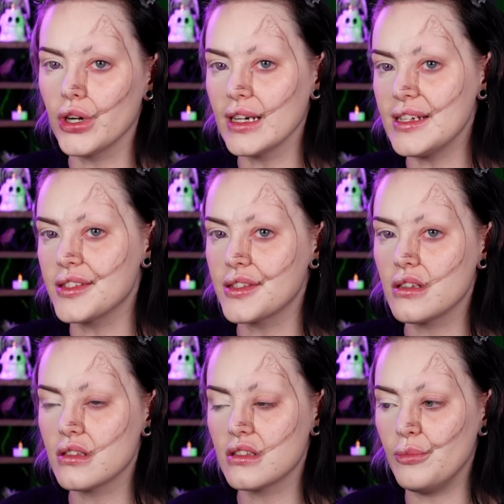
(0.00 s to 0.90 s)
Or at least
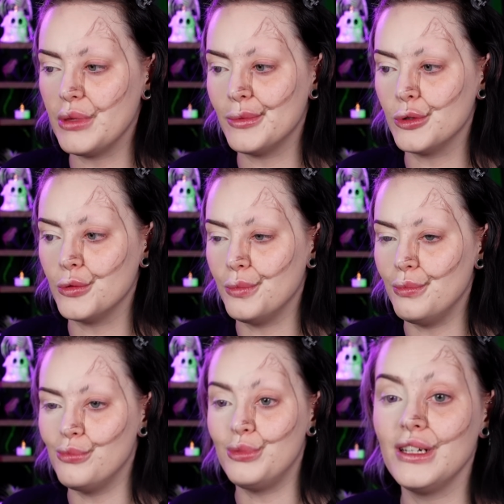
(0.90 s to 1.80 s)
some people
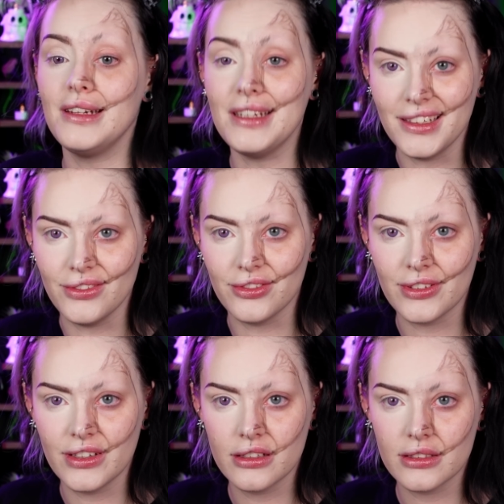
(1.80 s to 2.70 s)
believe